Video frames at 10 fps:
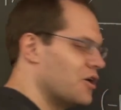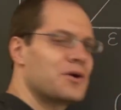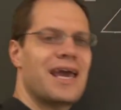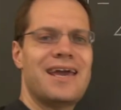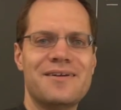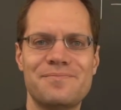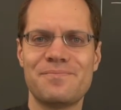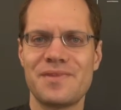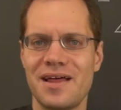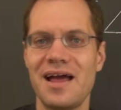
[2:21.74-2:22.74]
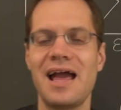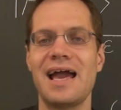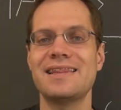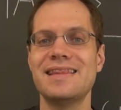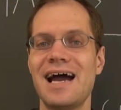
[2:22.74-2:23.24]
Okay,
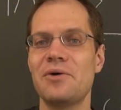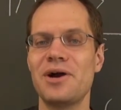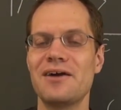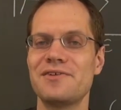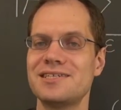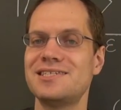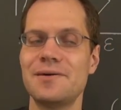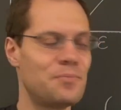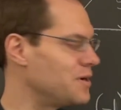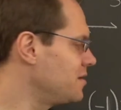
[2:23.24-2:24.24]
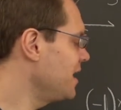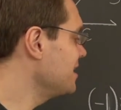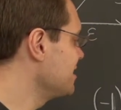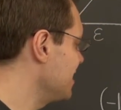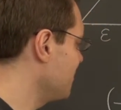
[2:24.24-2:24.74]
and now we have end up with,
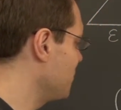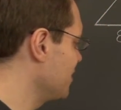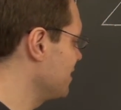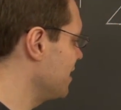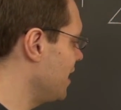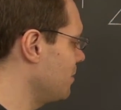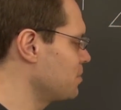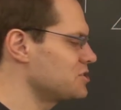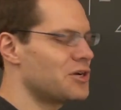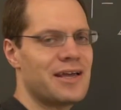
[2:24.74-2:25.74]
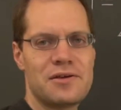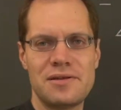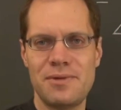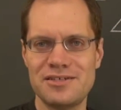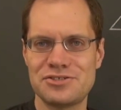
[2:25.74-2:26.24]
ended up with an upper
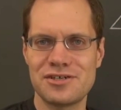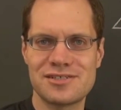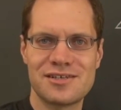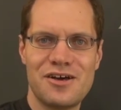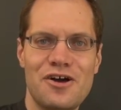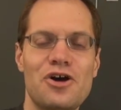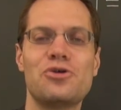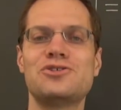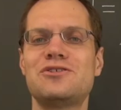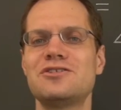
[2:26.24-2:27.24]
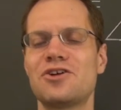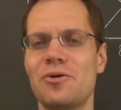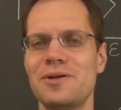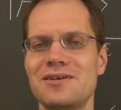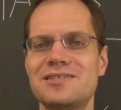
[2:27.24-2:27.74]
triangular matrix whose
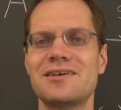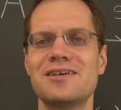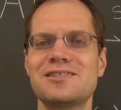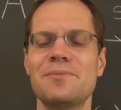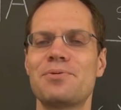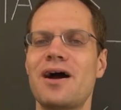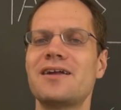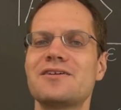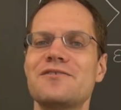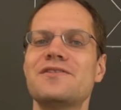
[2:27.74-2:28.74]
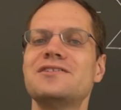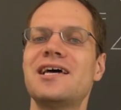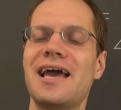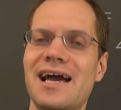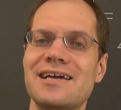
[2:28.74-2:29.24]
determinant is the product of the
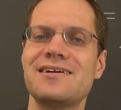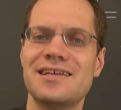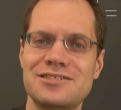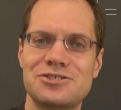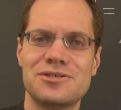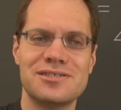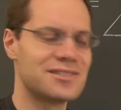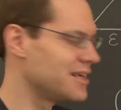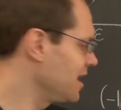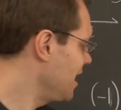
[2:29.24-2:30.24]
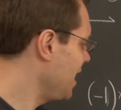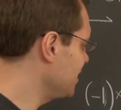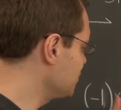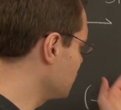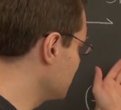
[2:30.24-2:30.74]
diagonal entries.
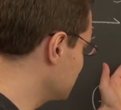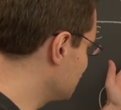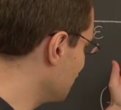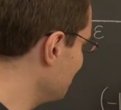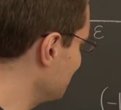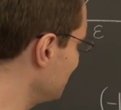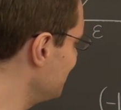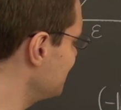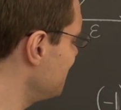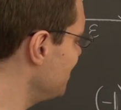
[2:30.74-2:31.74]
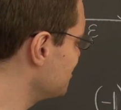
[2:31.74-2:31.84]
And so the determinant of this